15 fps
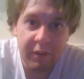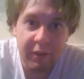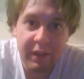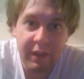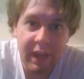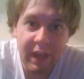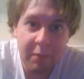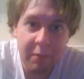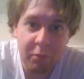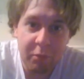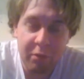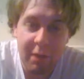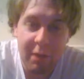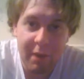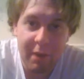the game is
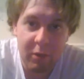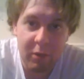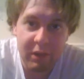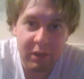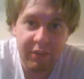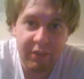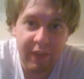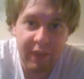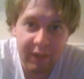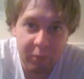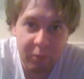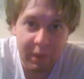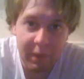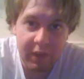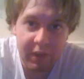primarily
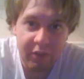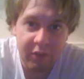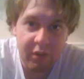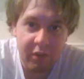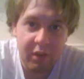text-based.